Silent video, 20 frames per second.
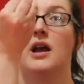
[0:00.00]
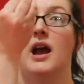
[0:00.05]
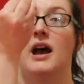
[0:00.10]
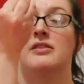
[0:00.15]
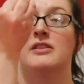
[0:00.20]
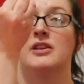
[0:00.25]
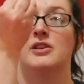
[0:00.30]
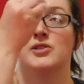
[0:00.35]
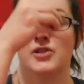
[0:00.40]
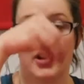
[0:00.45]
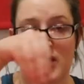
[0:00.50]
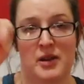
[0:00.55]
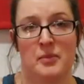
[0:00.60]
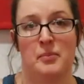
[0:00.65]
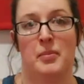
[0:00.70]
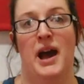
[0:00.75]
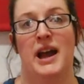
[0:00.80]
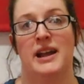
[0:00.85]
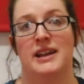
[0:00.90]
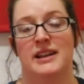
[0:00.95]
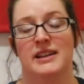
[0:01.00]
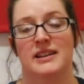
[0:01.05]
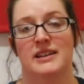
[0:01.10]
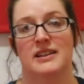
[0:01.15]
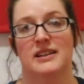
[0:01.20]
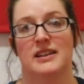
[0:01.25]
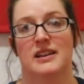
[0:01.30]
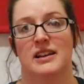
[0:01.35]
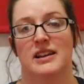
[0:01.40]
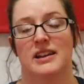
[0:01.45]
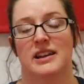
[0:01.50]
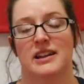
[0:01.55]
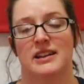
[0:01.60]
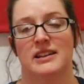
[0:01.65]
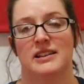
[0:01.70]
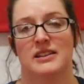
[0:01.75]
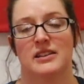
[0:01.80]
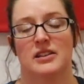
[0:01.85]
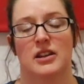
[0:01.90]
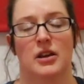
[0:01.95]
and then you turn it back in, you
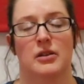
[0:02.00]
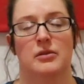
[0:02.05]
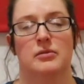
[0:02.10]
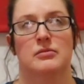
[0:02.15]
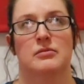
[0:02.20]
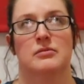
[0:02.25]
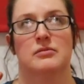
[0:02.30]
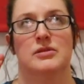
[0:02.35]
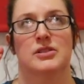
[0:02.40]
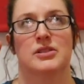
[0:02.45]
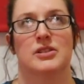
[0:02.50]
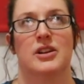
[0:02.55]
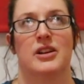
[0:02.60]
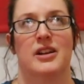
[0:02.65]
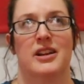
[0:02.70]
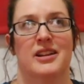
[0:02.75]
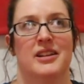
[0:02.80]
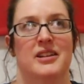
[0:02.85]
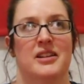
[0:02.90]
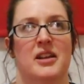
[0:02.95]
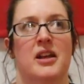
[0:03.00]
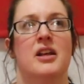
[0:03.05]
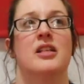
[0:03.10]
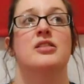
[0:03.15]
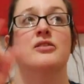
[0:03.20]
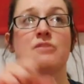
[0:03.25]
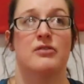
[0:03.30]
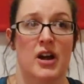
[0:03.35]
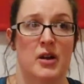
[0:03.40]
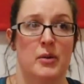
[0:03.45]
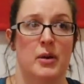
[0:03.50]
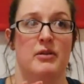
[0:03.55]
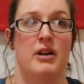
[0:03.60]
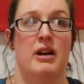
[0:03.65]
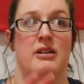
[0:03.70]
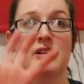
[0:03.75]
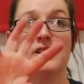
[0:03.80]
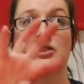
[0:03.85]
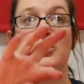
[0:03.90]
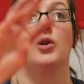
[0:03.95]
turn it the right way
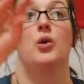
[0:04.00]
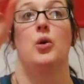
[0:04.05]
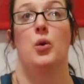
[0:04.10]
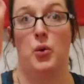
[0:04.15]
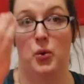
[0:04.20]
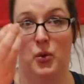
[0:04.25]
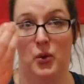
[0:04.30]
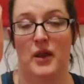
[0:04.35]
around, it's gone,